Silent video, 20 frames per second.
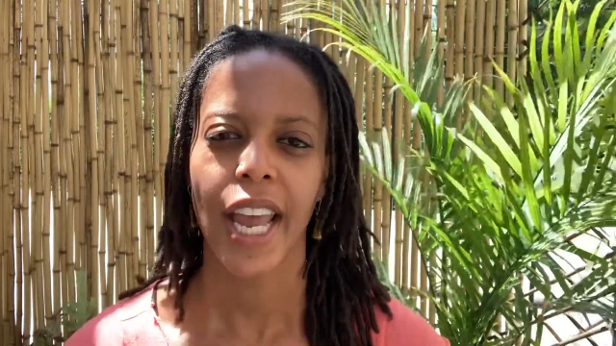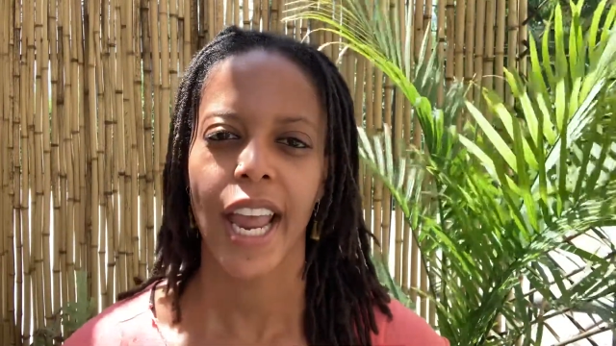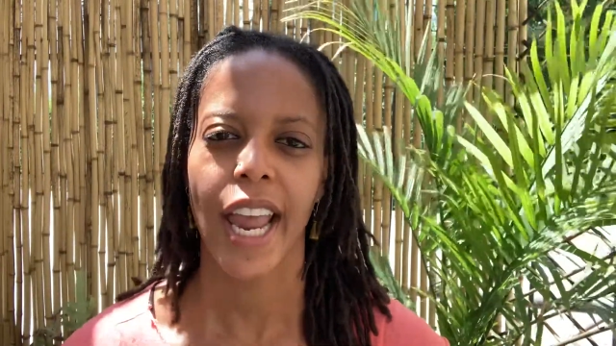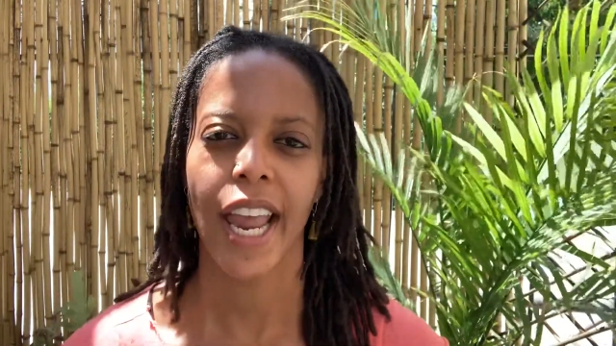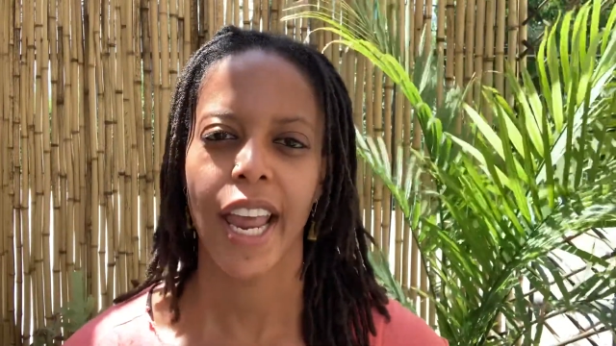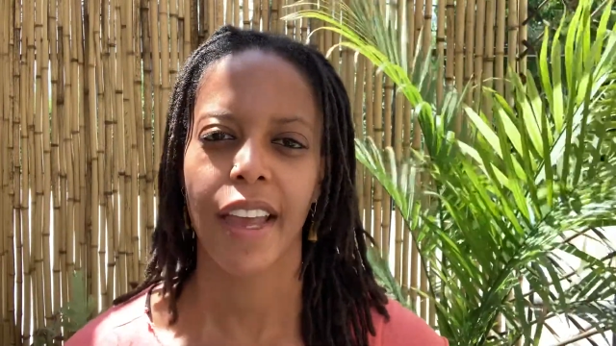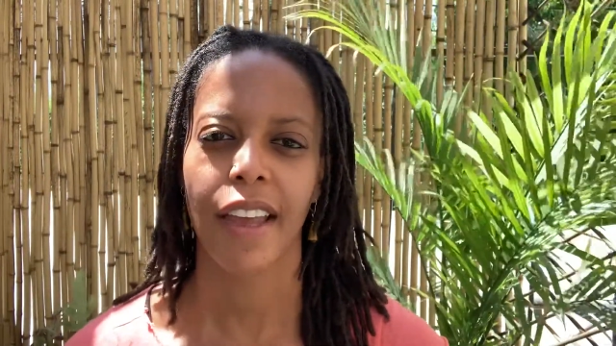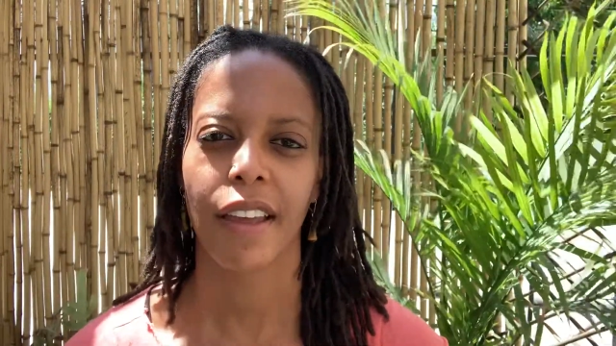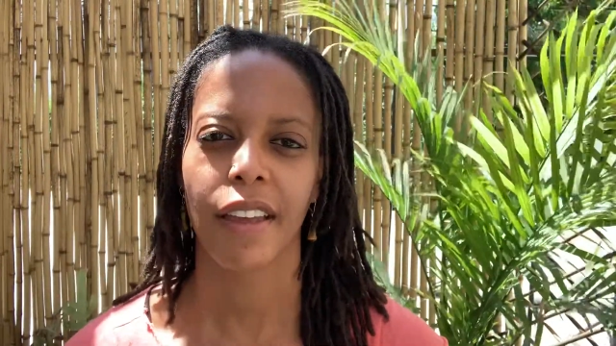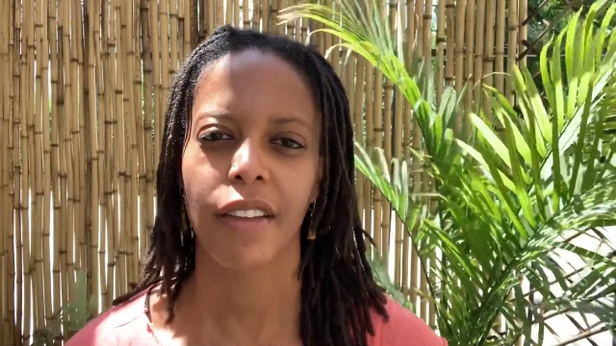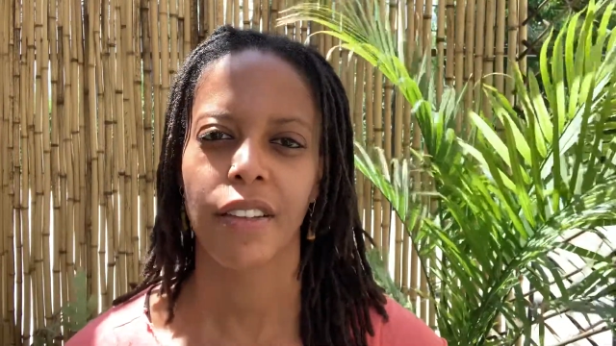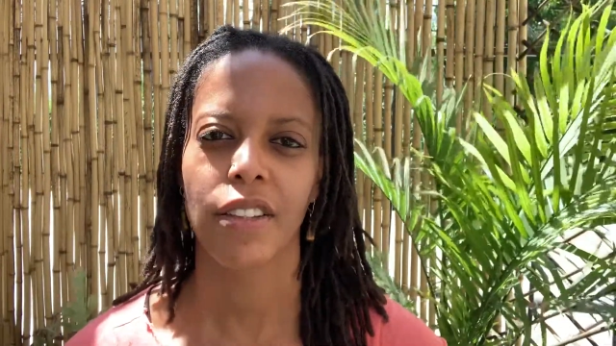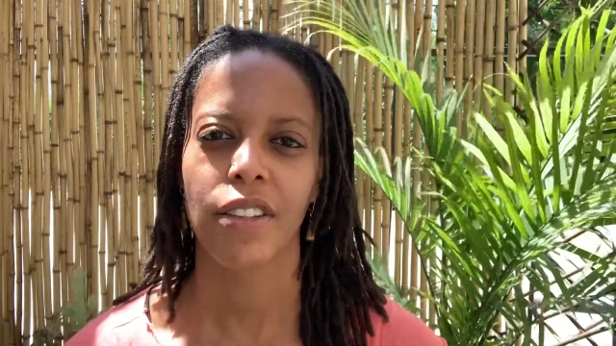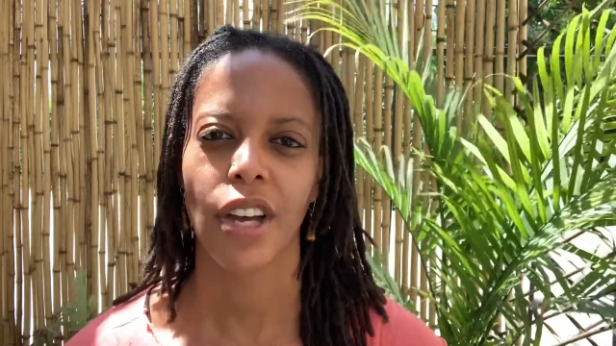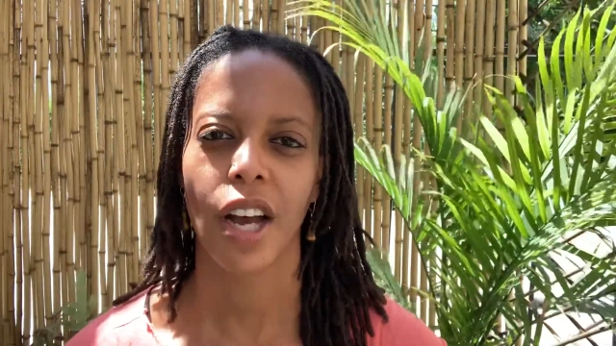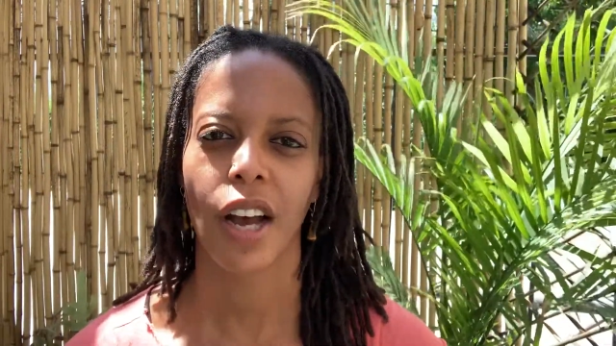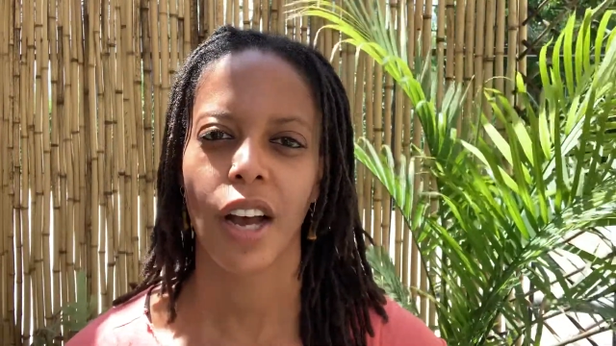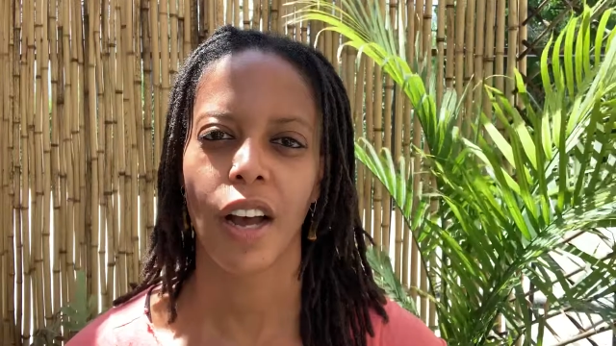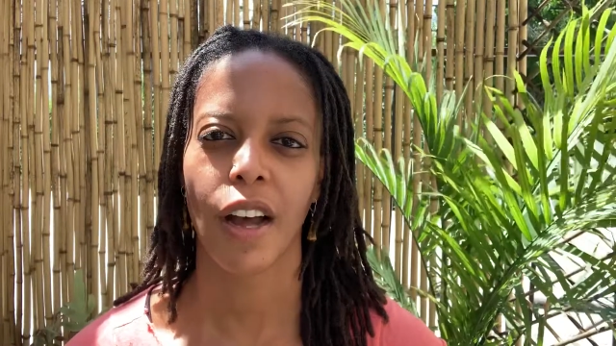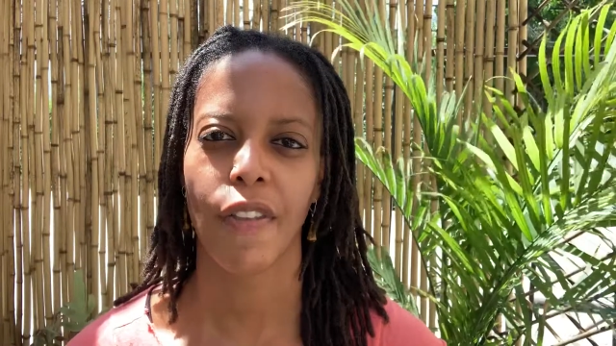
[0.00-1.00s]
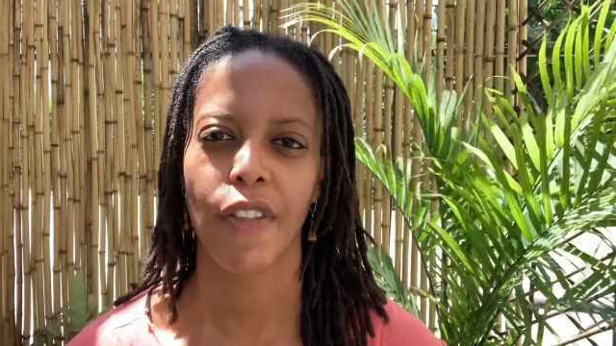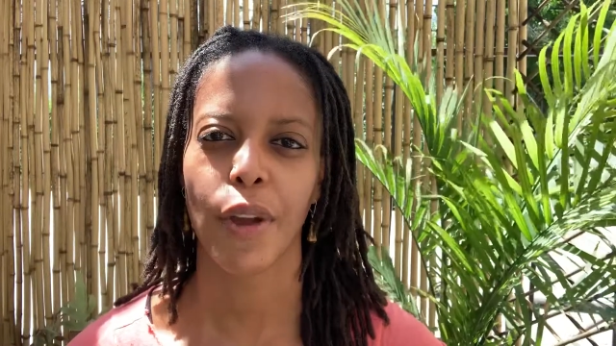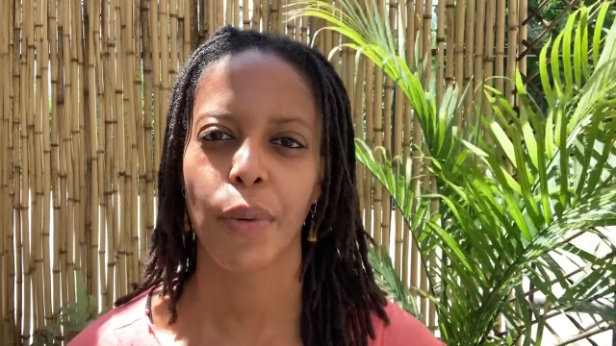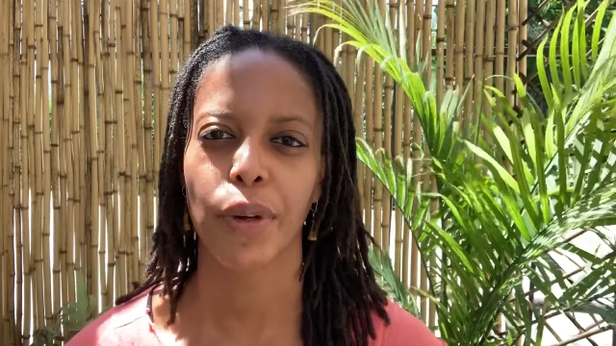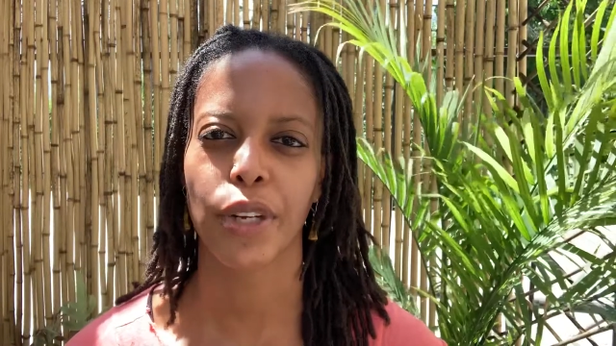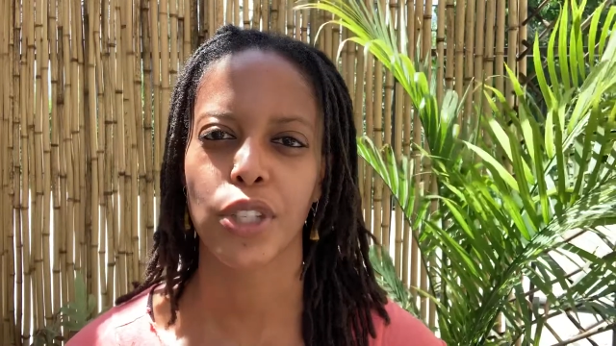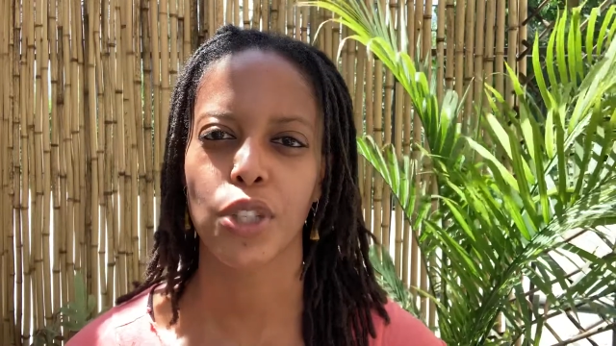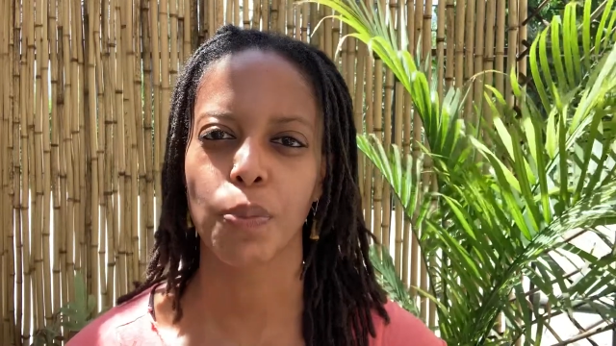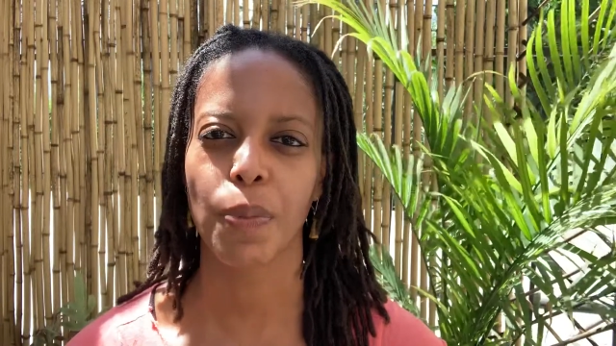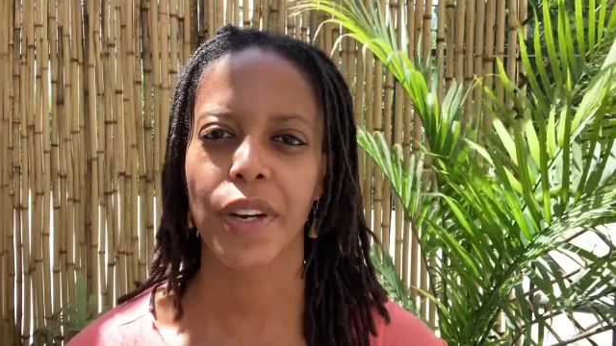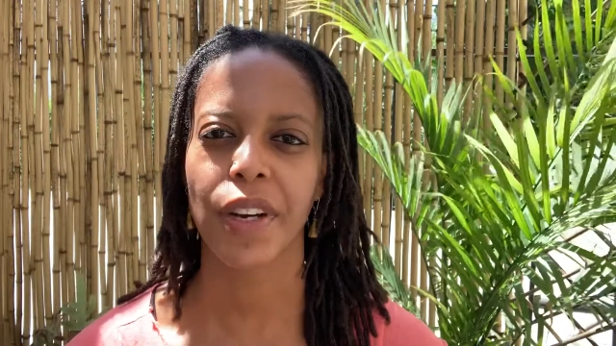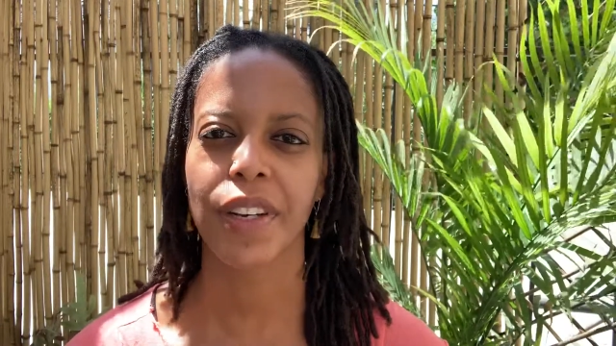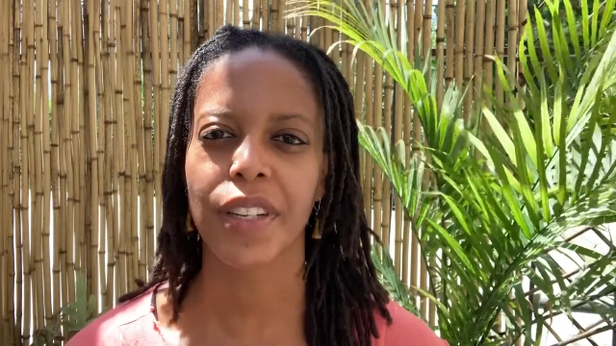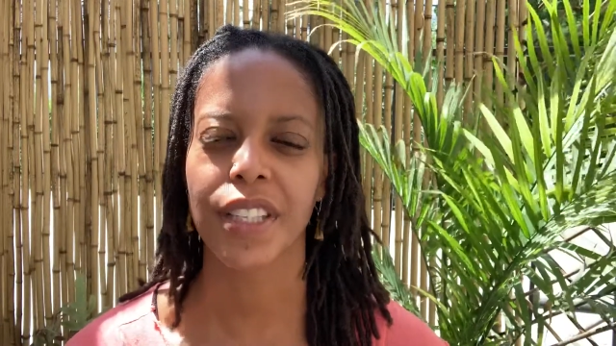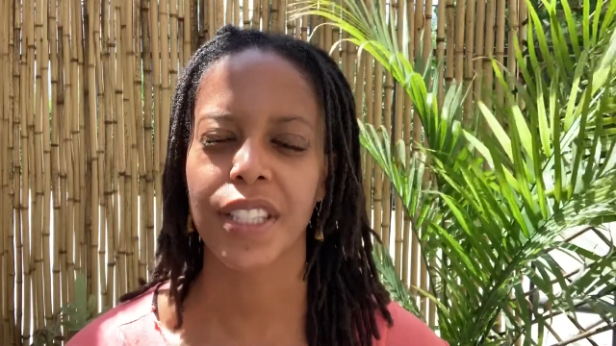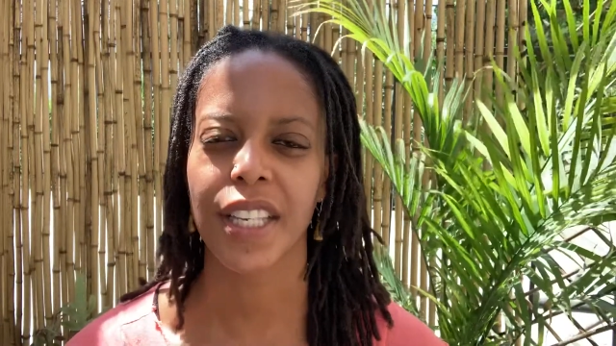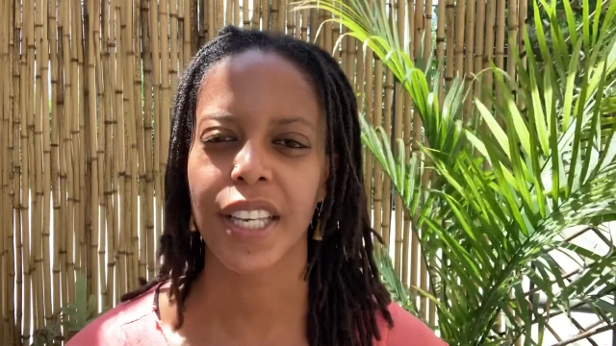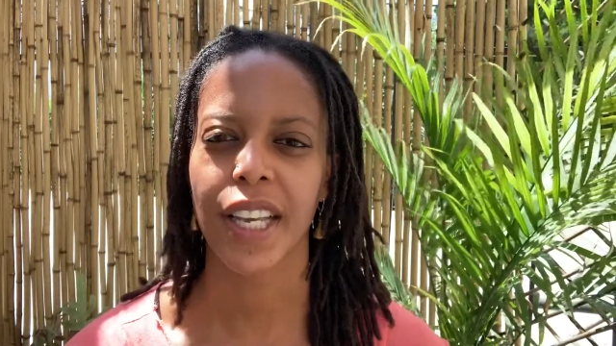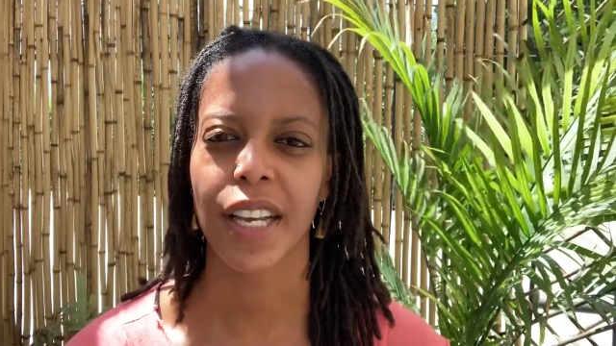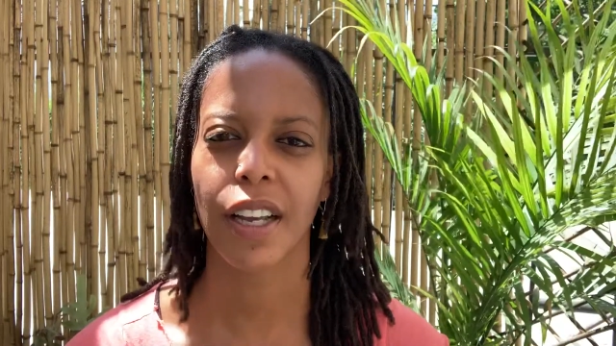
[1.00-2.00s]
And they were
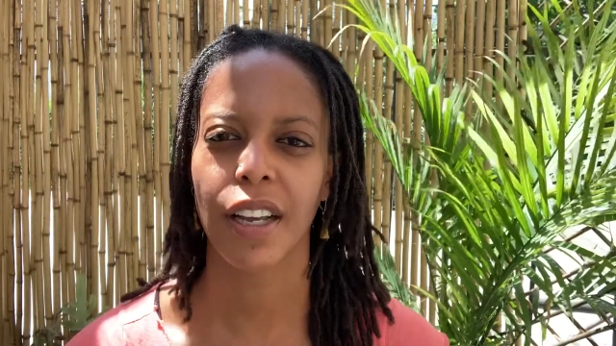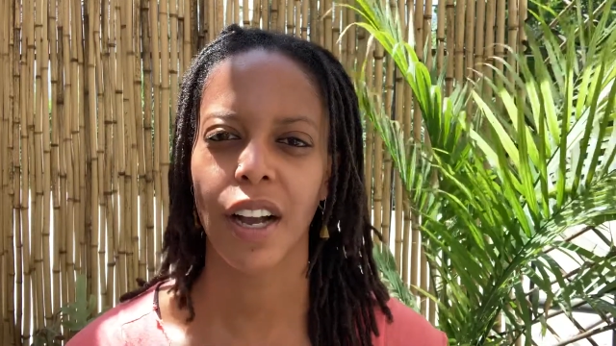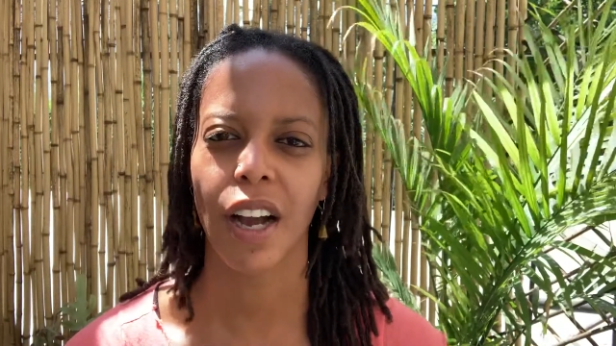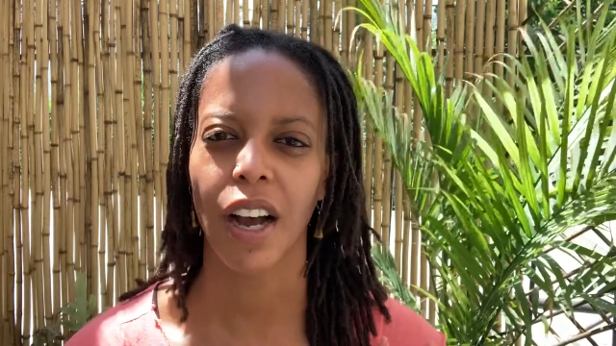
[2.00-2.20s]
experiencing